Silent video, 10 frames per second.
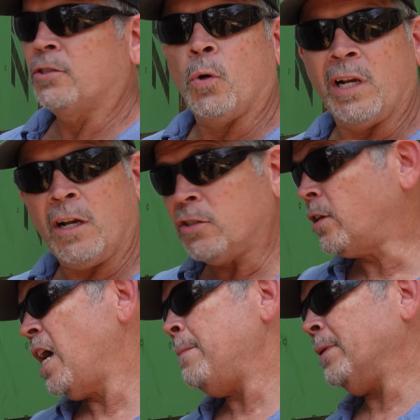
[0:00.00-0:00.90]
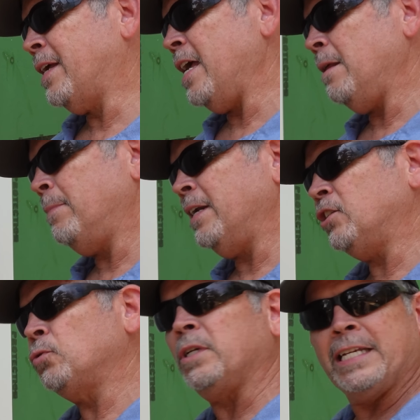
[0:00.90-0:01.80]
So it looks complicated, but
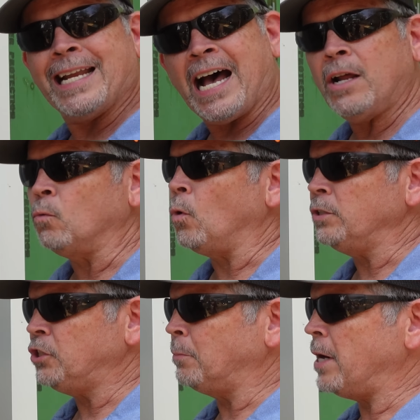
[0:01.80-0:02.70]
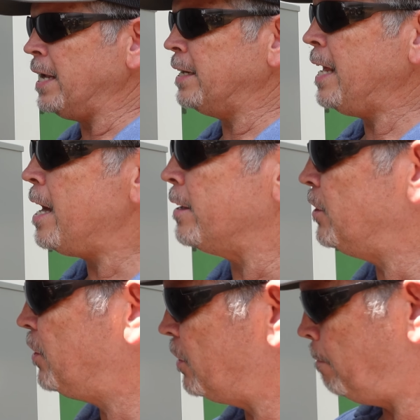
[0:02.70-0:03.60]
it's really not once you break it down.
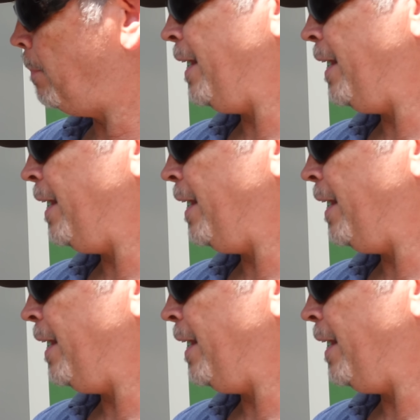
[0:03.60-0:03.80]
It's just